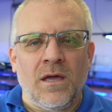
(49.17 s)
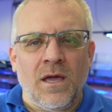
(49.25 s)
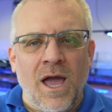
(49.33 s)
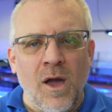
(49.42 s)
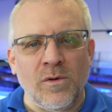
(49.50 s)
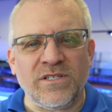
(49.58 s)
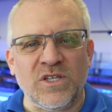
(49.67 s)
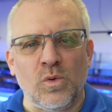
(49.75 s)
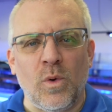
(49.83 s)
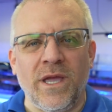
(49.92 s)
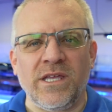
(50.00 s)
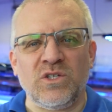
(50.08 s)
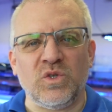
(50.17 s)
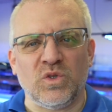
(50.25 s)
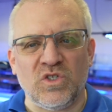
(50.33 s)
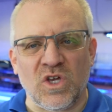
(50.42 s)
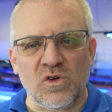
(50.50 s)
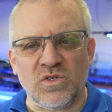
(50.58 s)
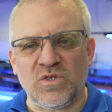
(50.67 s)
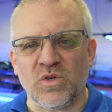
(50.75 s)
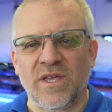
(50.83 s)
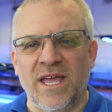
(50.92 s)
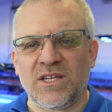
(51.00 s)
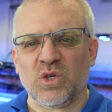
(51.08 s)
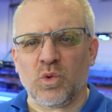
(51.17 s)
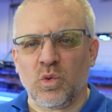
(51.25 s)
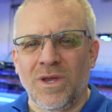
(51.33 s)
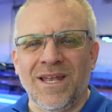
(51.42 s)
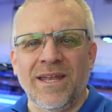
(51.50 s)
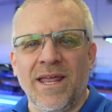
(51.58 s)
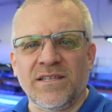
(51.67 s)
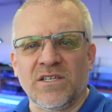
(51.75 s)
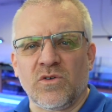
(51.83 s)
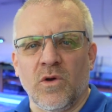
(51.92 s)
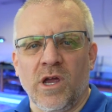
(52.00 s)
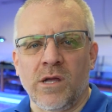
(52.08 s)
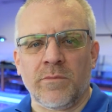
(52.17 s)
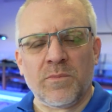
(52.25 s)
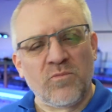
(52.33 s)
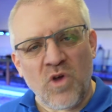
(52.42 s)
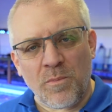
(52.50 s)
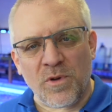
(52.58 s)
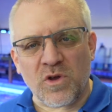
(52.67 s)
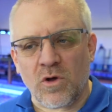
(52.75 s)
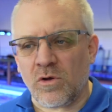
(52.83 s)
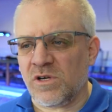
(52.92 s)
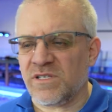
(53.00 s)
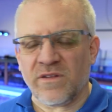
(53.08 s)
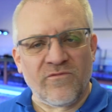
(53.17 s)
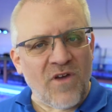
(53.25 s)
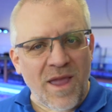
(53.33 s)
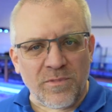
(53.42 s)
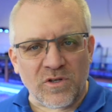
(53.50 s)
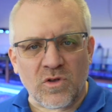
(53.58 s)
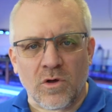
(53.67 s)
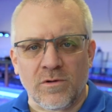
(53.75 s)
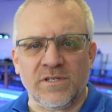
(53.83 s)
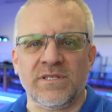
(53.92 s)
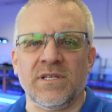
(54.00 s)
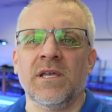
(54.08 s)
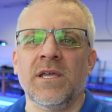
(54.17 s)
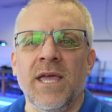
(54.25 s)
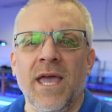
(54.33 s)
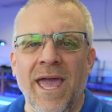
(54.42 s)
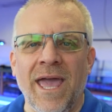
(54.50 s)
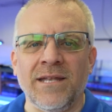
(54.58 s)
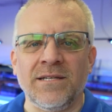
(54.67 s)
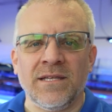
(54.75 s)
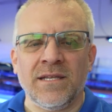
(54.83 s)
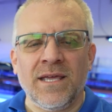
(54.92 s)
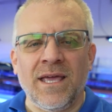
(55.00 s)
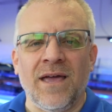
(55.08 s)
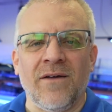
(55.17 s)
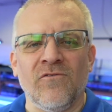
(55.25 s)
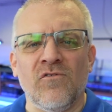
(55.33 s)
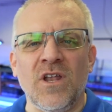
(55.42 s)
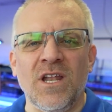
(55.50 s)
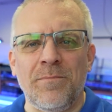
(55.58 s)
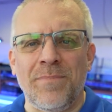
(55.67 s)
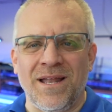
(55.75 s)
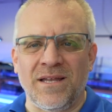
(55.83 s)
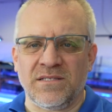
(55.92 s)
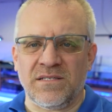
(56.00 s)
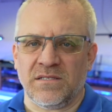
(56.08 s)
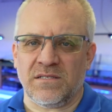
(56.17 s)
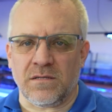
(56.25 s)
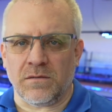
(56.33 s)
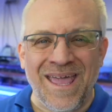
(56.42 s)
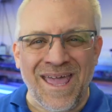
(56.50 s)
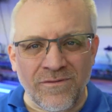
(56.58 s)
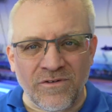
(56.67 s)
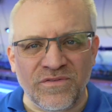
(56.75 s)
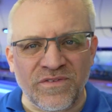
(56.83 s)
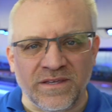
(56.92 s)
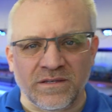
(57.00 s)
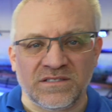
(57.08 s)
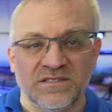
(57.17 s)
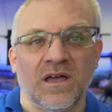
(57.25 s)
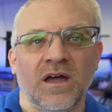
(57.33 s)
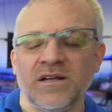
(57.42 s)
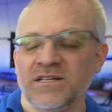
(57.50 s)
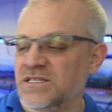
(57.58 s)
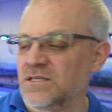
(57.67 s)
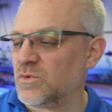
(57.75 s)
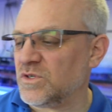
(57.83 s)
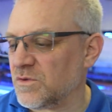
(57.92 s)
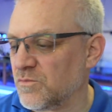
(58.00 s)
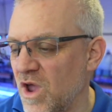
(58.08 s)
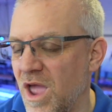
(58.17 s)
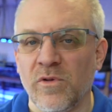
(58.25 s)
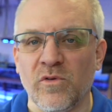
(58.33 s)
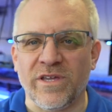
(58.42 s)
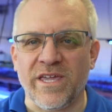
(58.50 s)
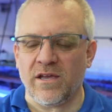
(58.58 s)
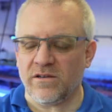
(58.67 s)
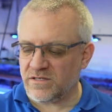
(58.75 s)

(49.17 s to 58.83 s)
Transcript: how is the way to dose to get a really nice aquarium, proper corals and vibrant corals and a really balanced system. Everything starts with the primary care